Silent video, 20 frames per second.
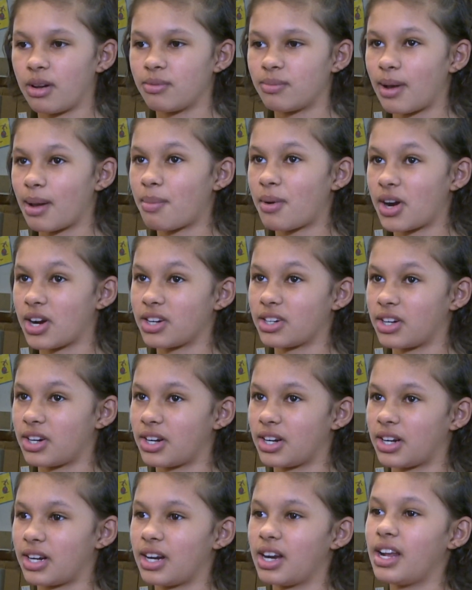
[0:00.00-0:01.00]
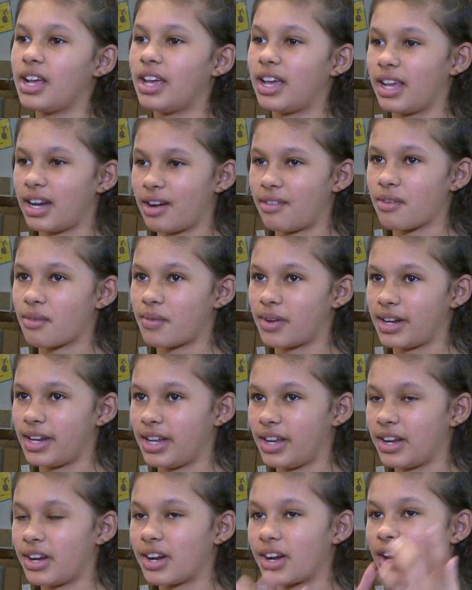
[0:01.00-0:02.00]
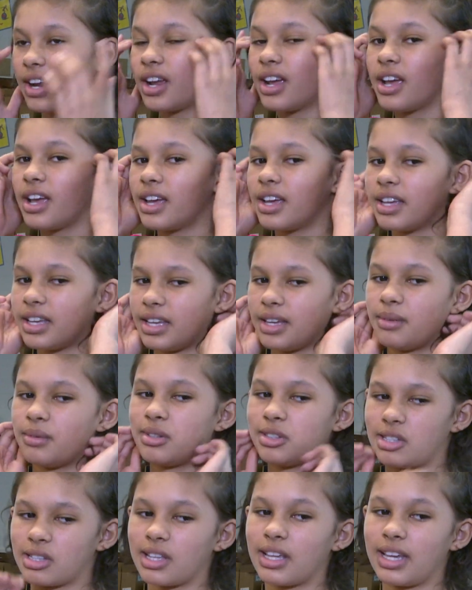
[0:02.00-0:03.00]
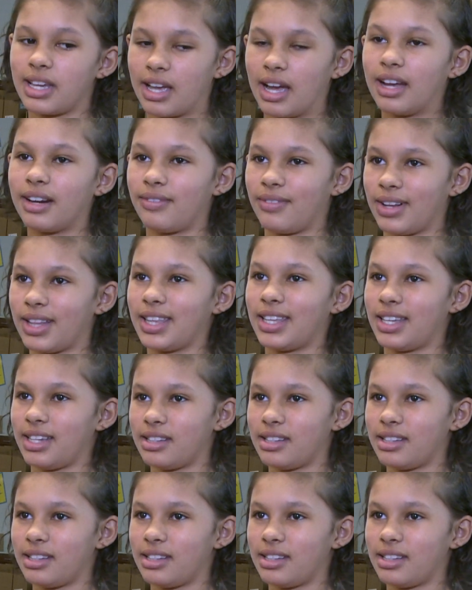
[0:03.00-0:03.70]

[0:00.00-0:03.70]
of my partner and everyone here, it was it got really